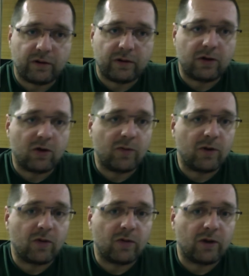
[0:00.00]
incoming
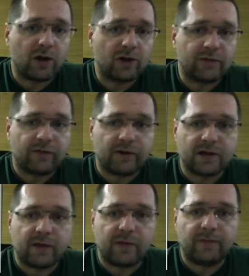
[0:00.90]
communication, for example.